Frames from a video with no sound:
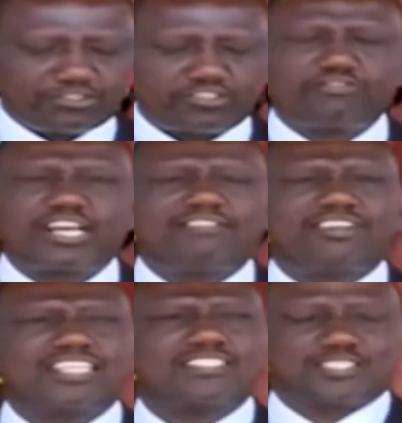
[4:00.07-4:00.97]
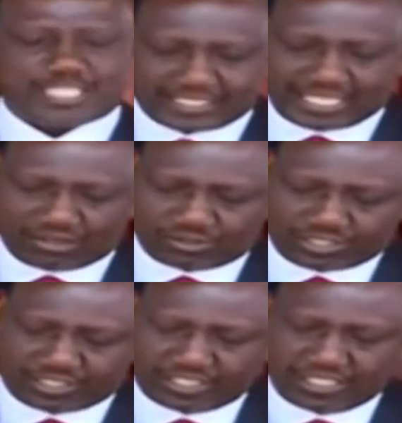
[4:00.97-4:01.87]
of governance set out
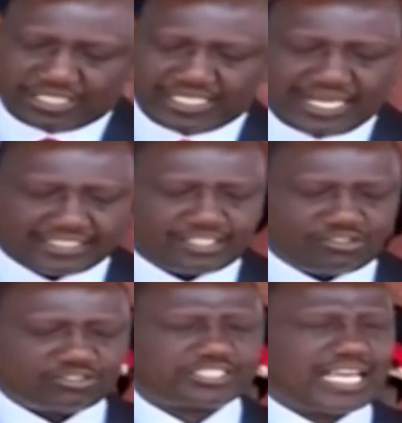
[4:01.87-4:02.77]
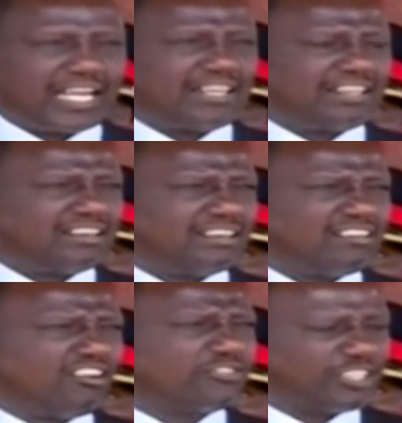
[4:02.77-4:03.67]
in Article 10
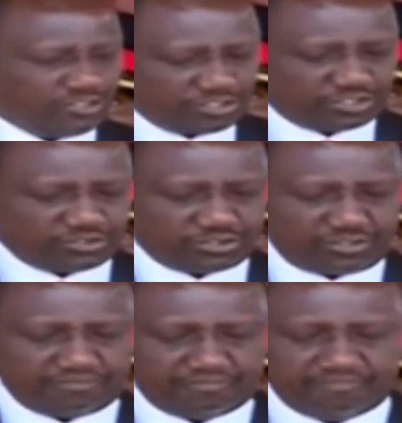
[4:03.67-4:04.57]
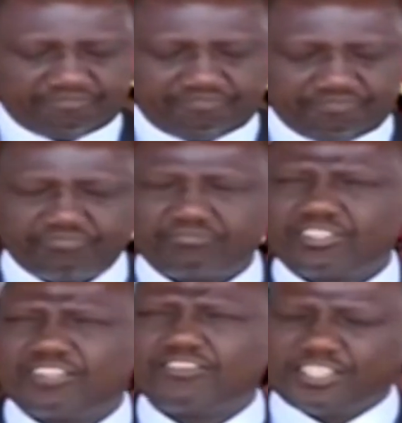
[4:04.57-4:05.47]
of the Constitution.
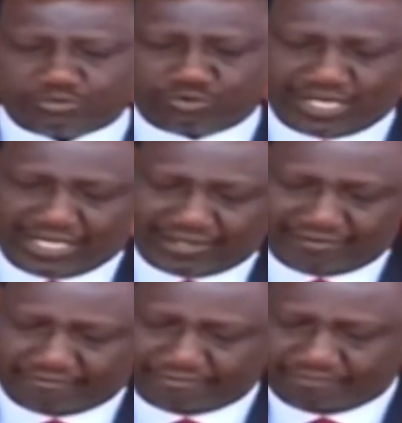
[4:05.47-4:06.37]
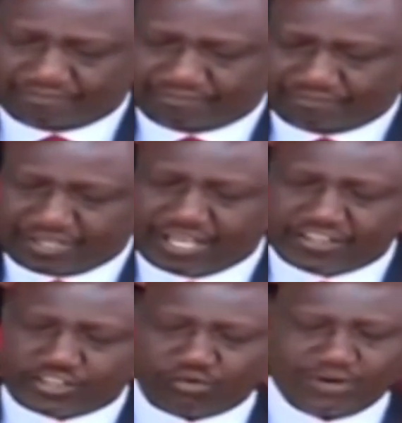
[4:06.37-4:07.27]
This way,
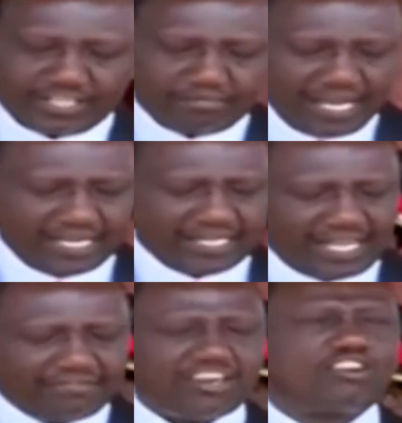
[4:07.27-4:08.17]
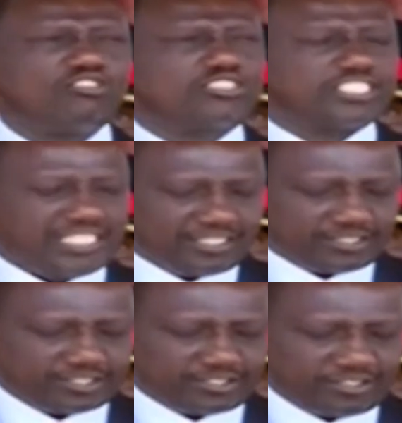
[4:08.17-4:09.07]
you will remain ever
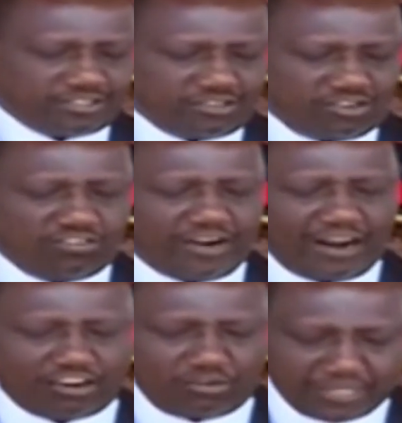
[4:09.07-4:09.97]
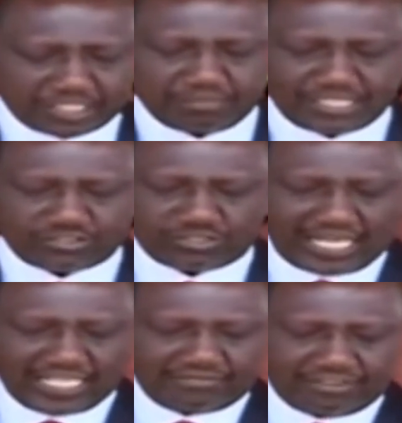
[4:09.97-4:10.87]
conscious of our commitment to
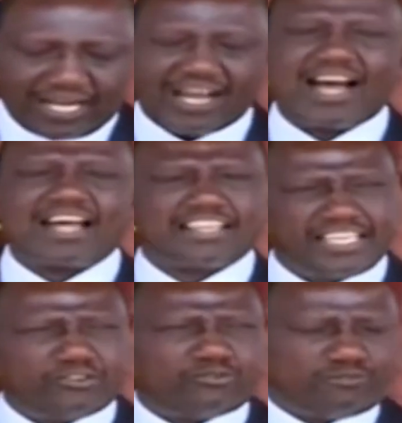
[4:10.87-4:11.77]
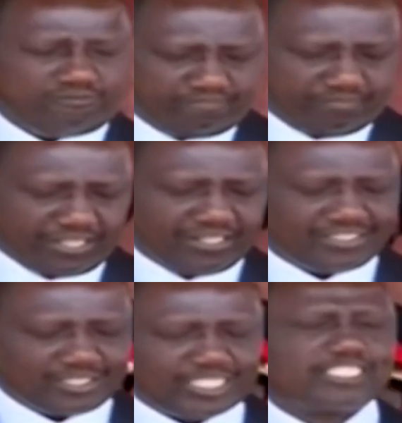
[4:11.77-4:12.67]
deliver a new,
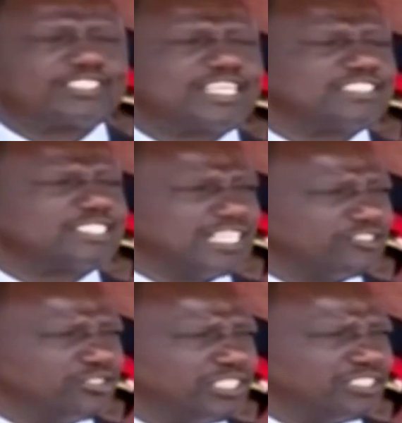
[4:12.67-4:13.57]
citizen-centric,